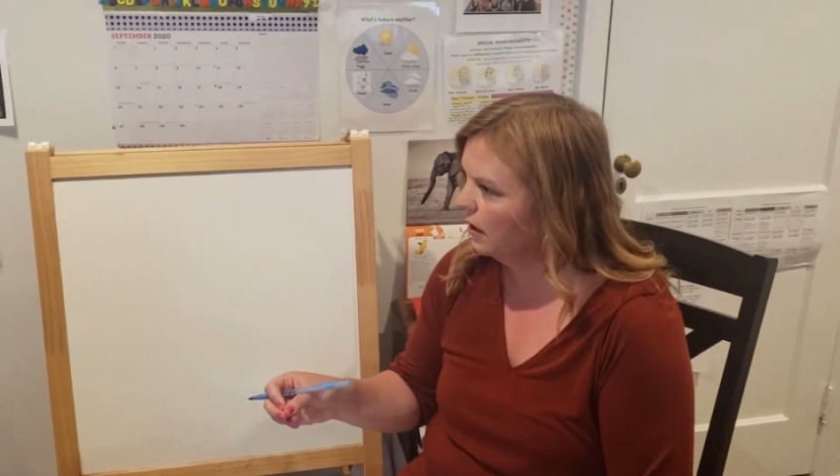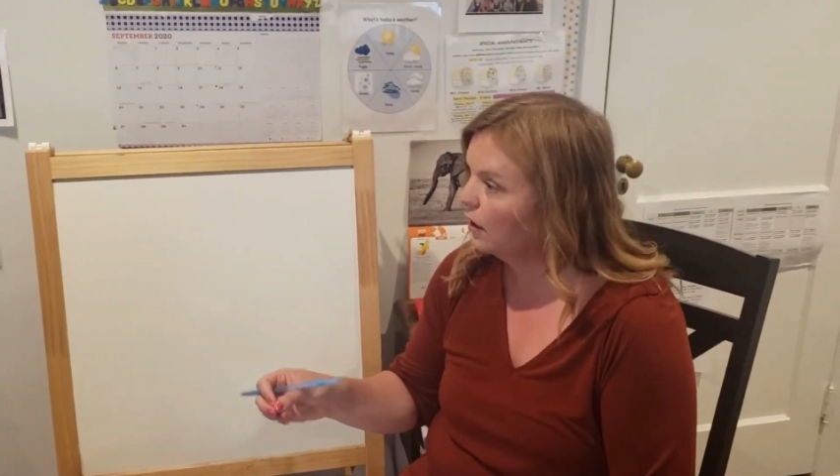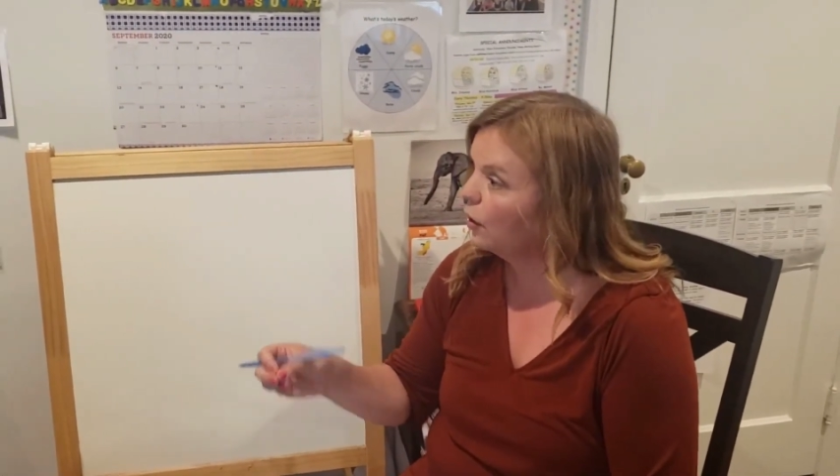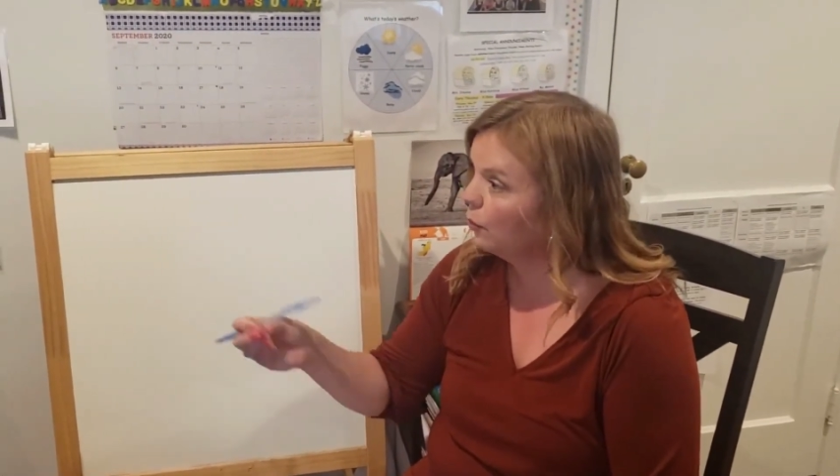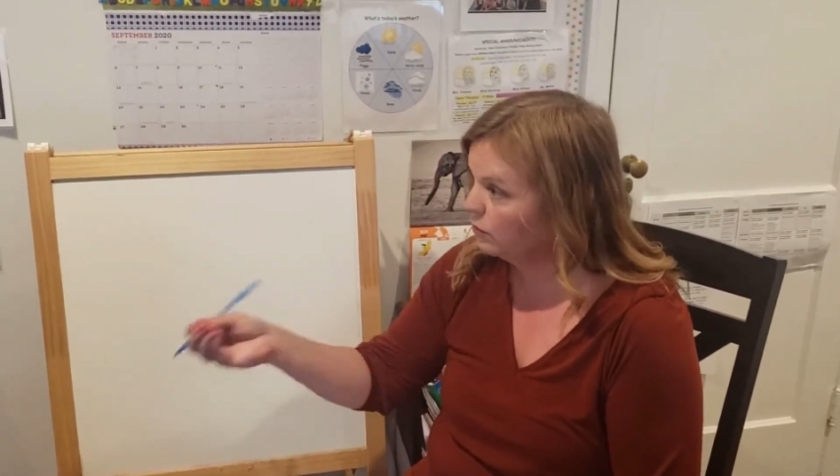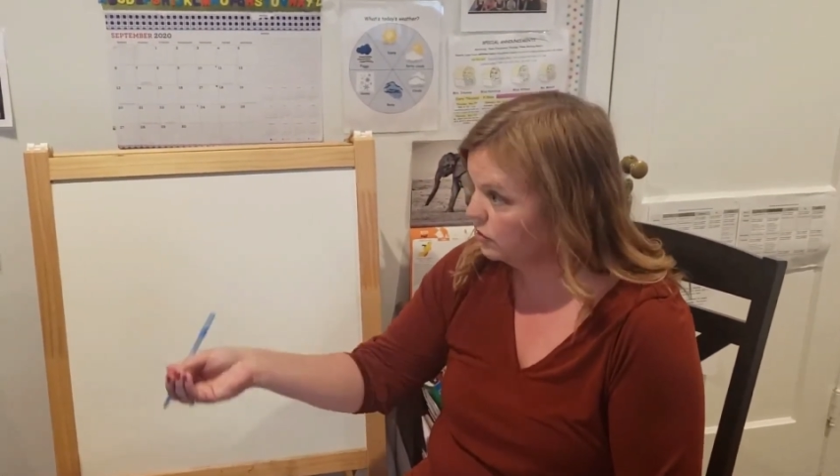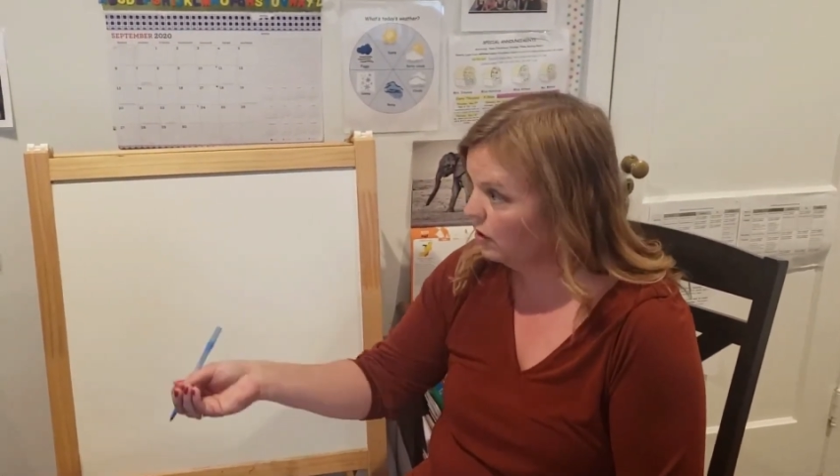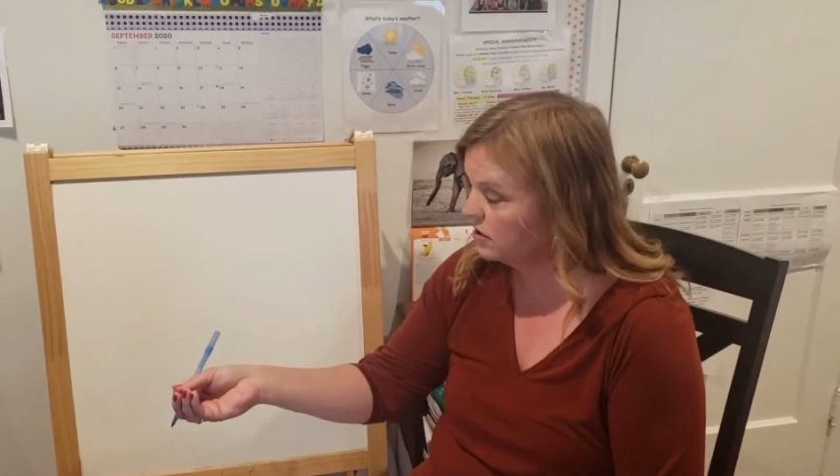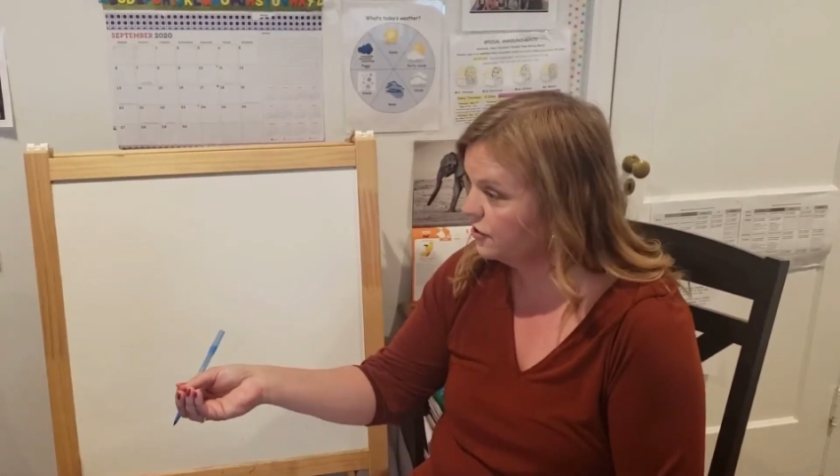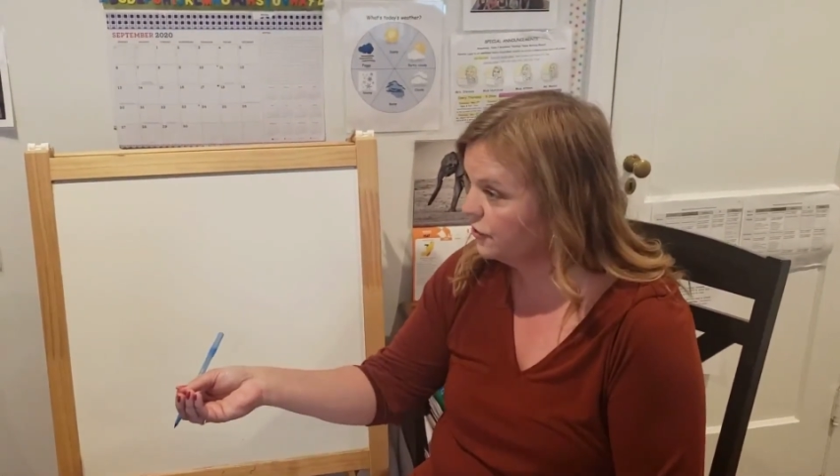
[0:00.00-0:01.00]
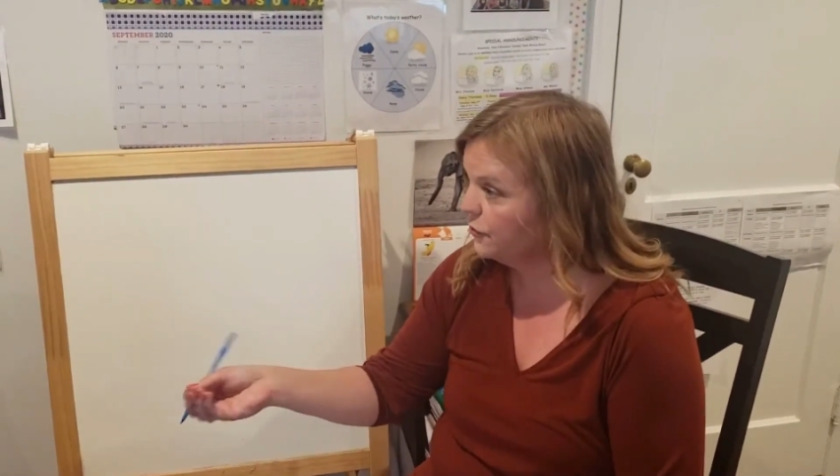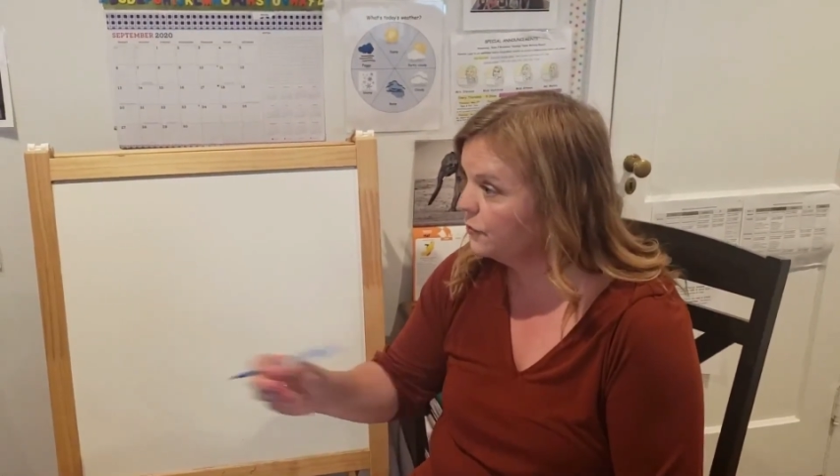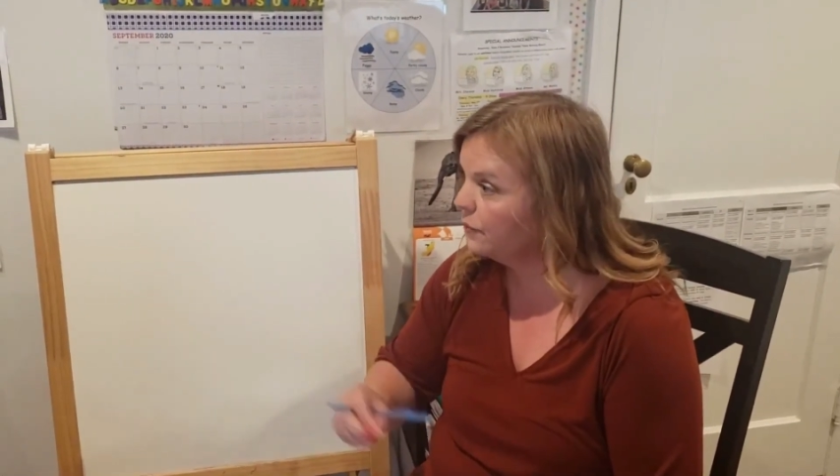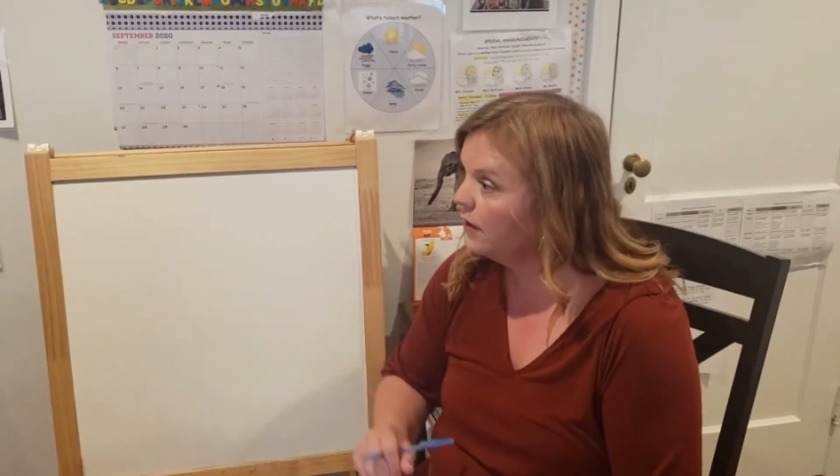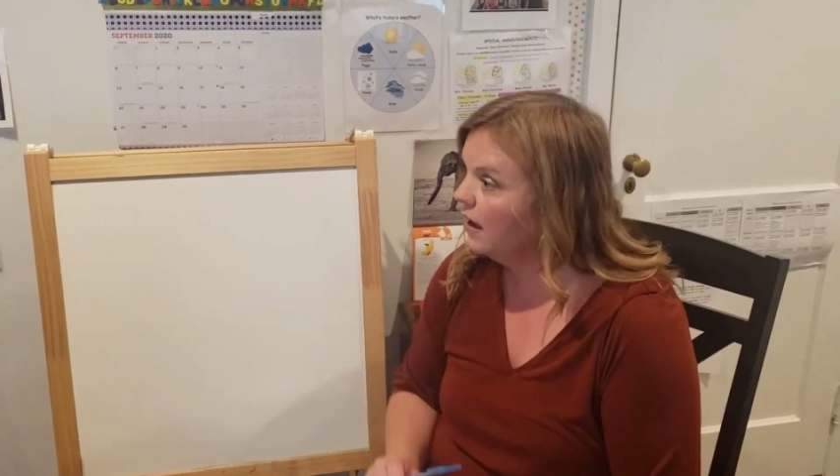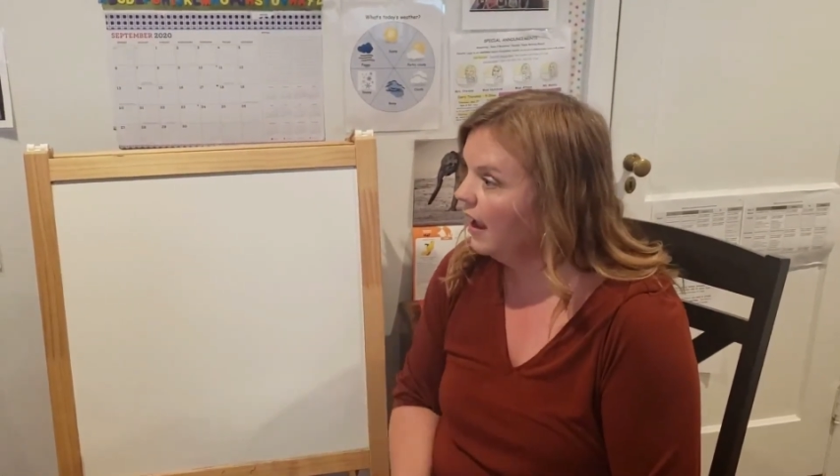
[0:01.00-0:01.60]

go talk to you,